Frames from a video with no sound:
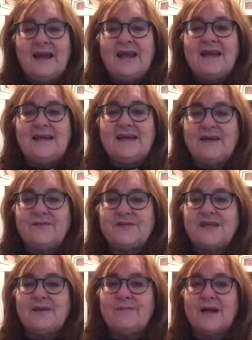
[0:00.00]
He gives
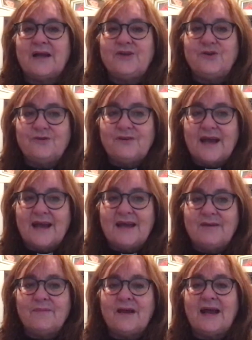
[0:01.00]
him a new name